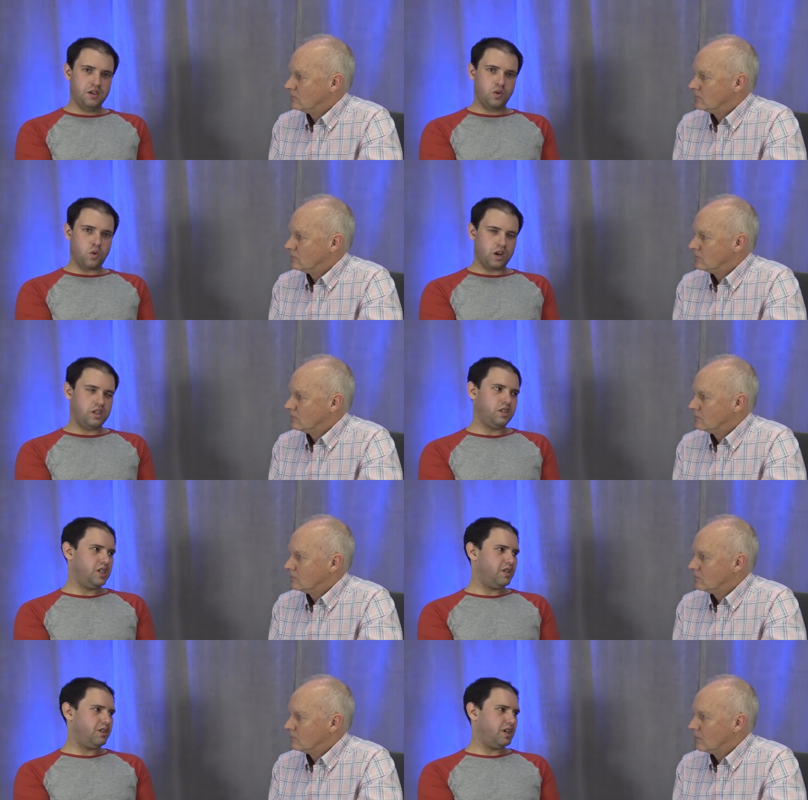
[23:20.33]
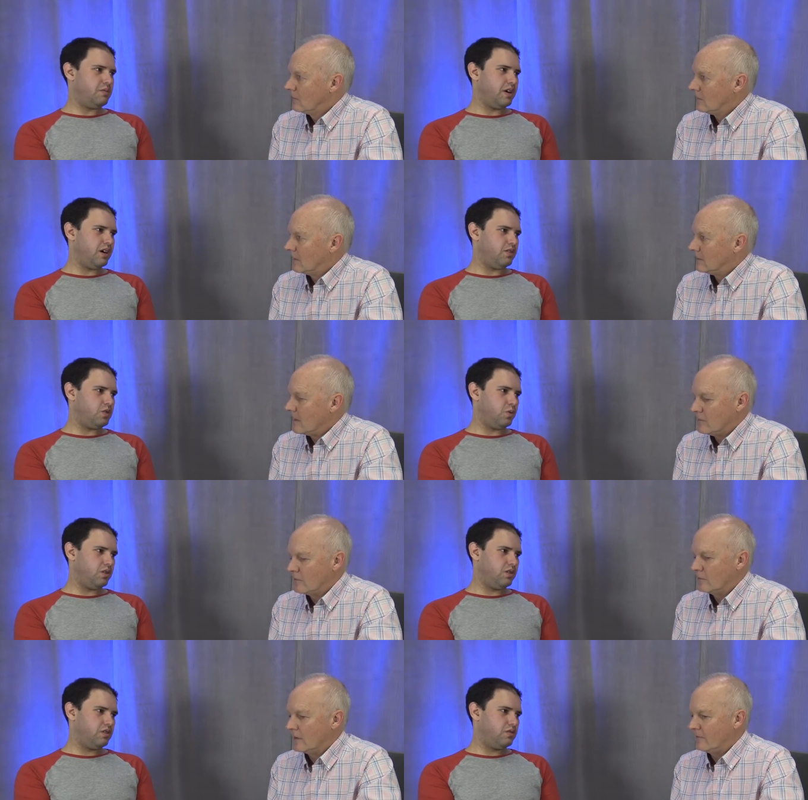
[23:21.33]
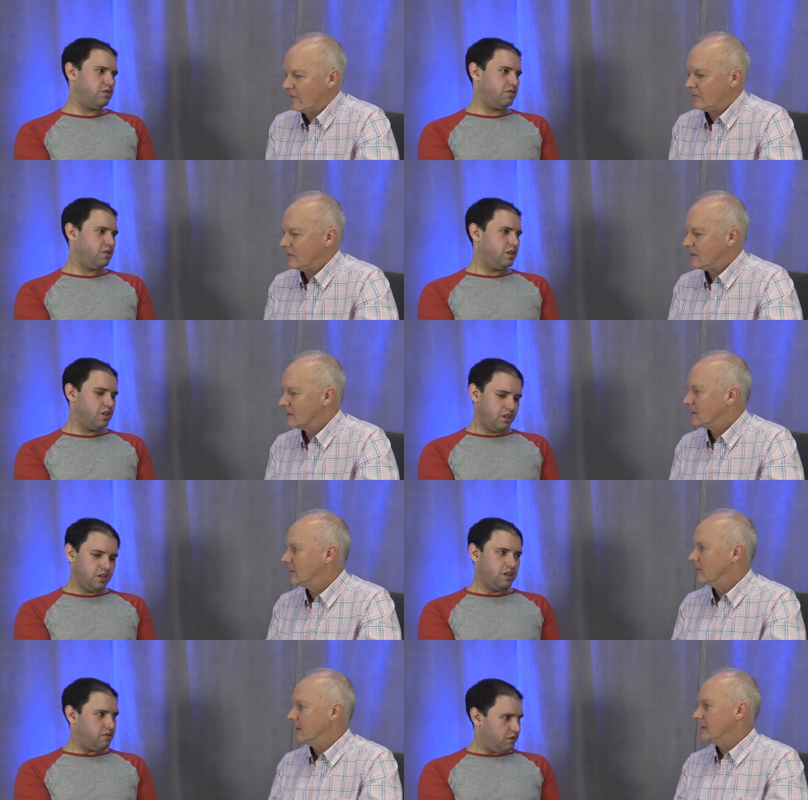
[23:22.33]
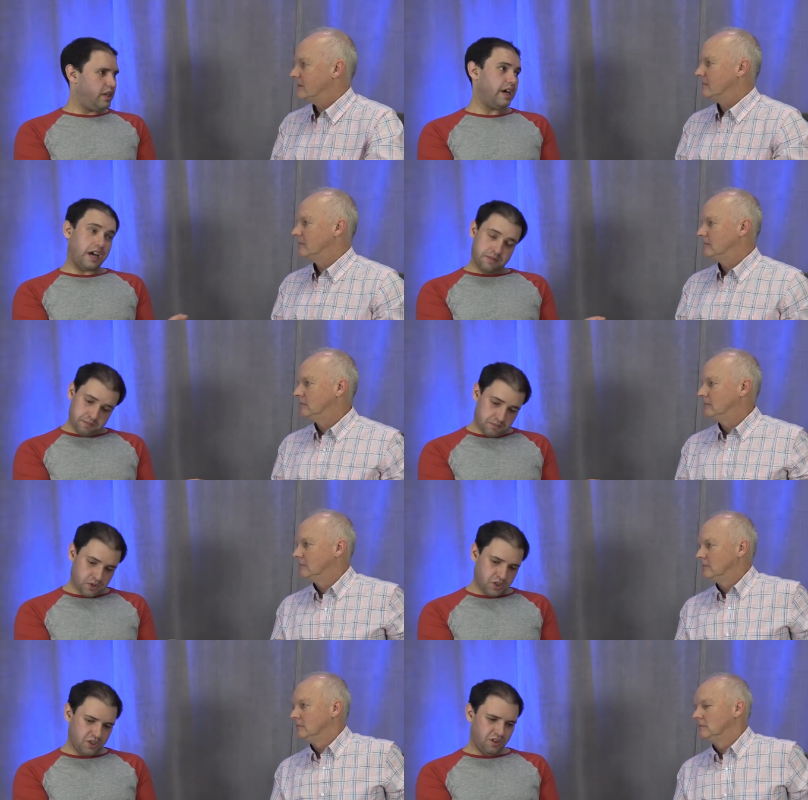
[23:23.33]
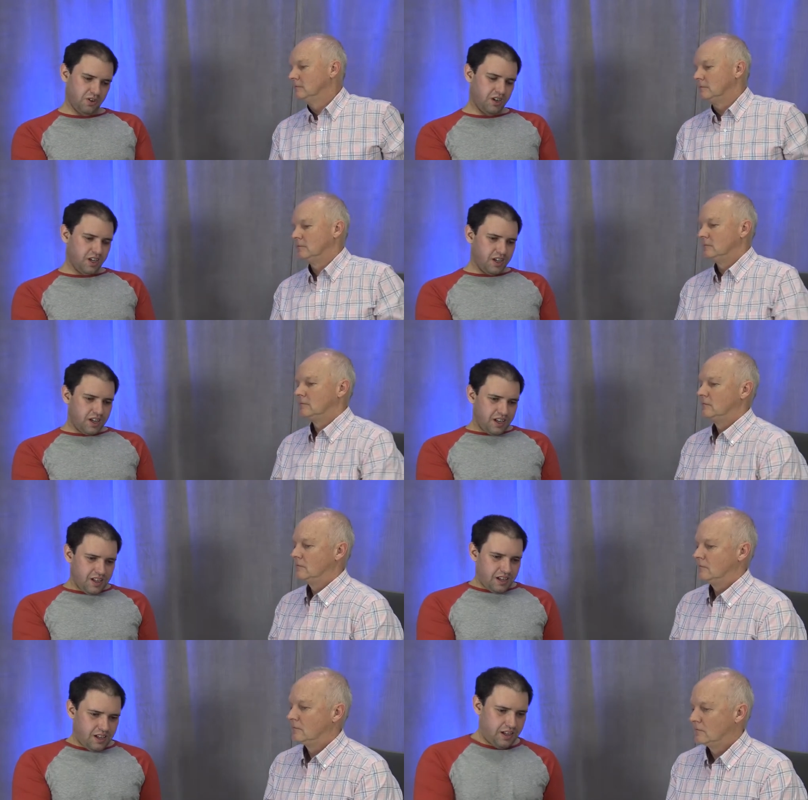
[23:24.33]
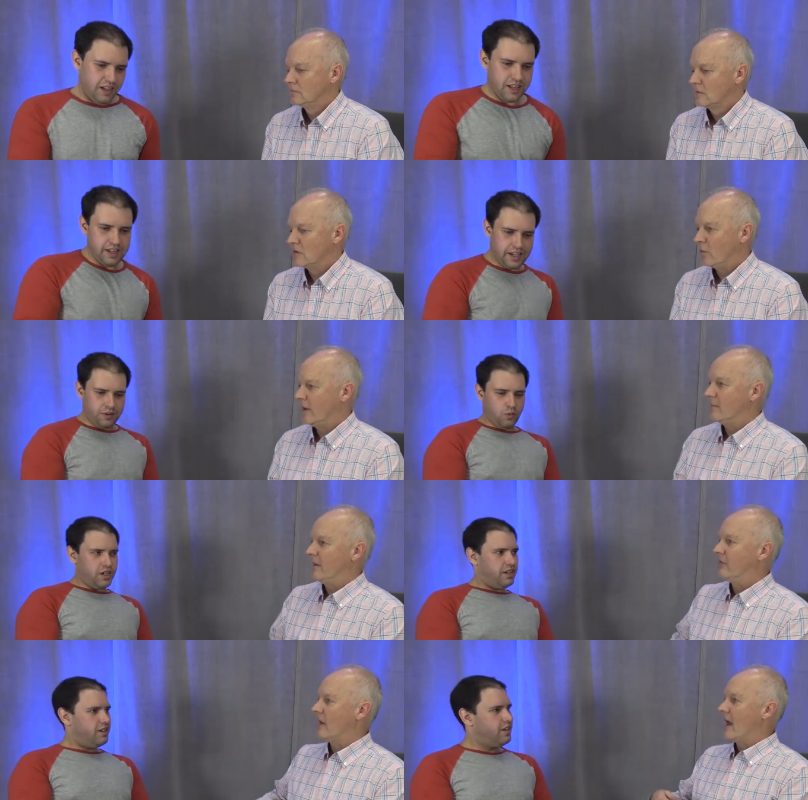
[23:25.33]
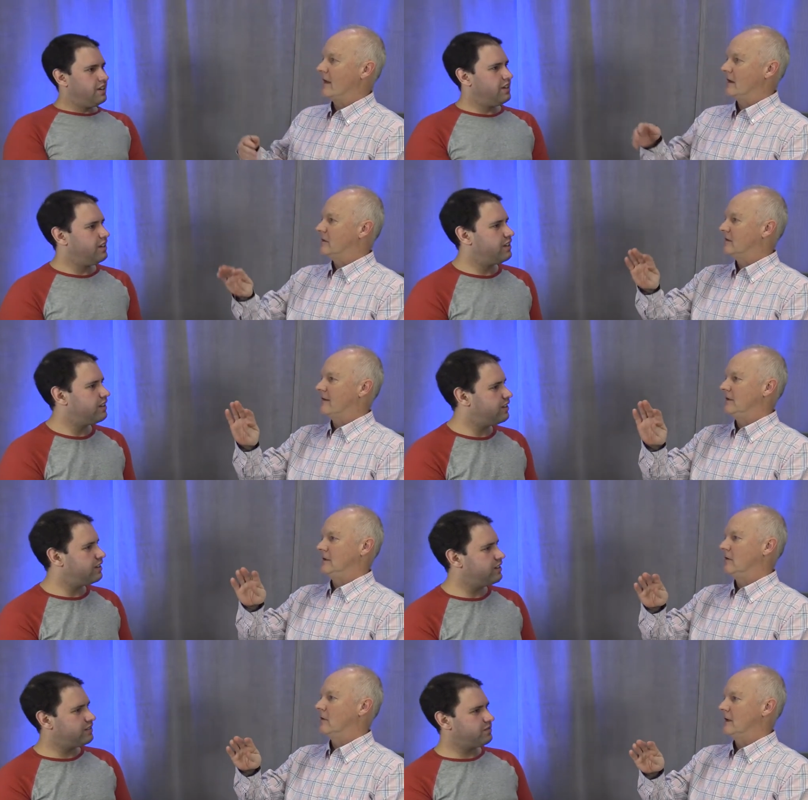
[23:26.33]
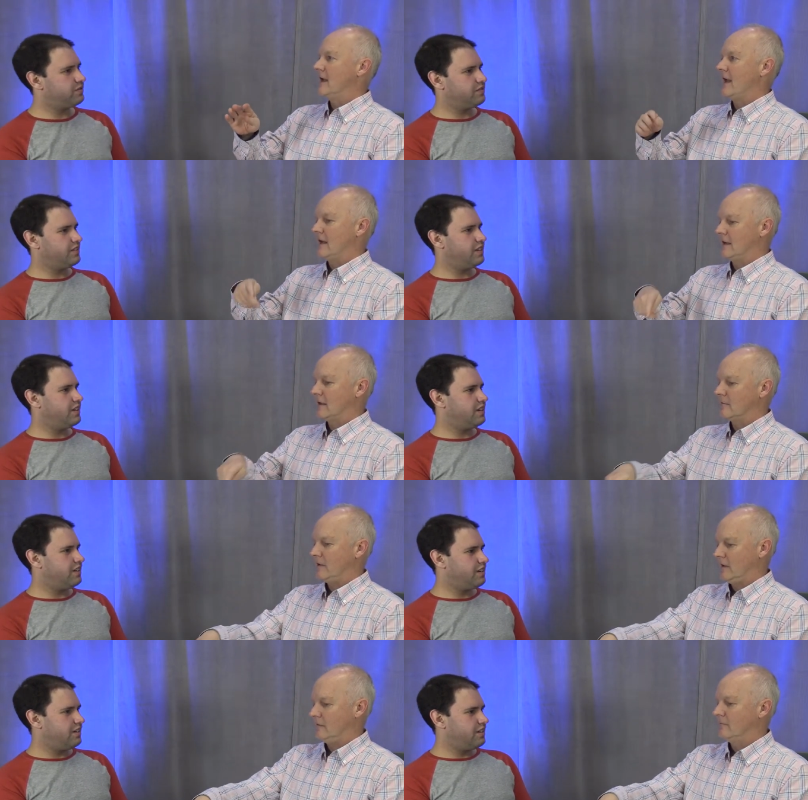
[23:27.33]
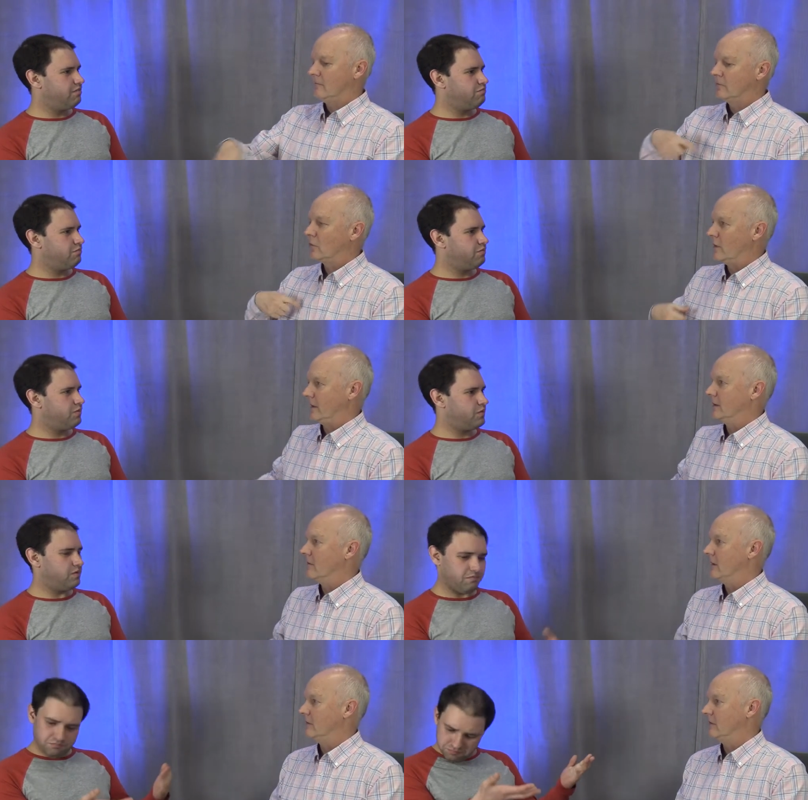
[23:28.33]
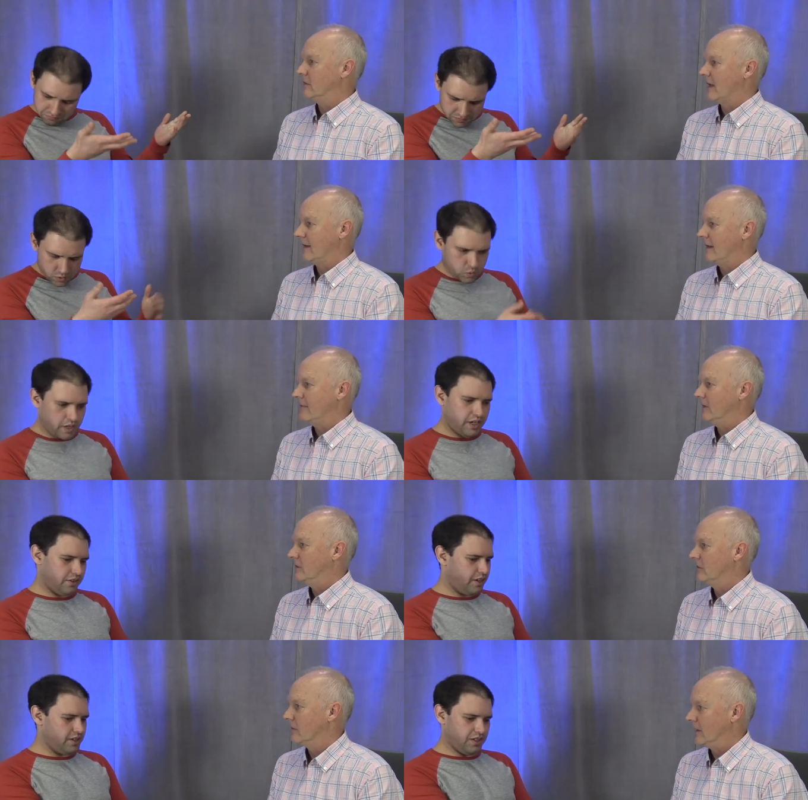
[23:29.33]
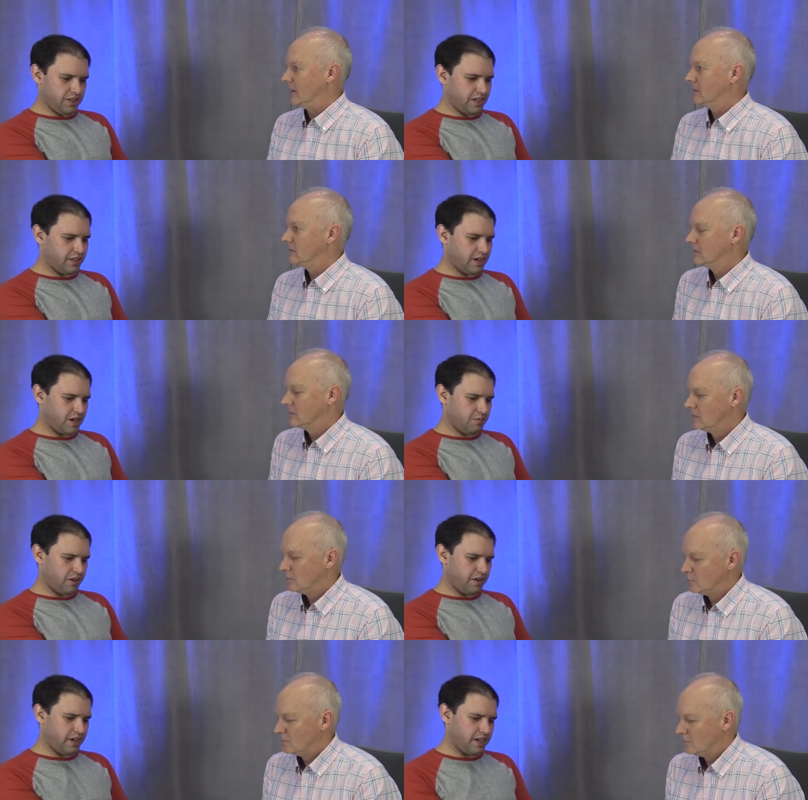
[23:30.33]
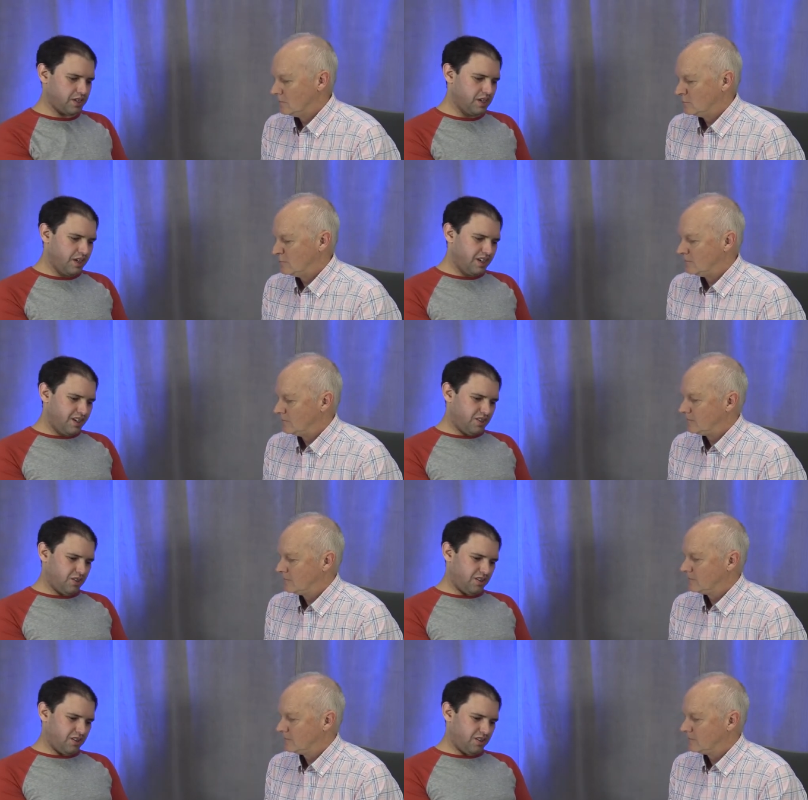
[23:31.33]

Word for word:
Speaker 1: quite a significant amount. It's what, 50, 60 degrees? Yeah. So. So we could be it,
Speaker 2: flying on a 70 degree day and it could be 20 degrees inside. 20 degrees inside
Speaker 1: the carburetor, yes. So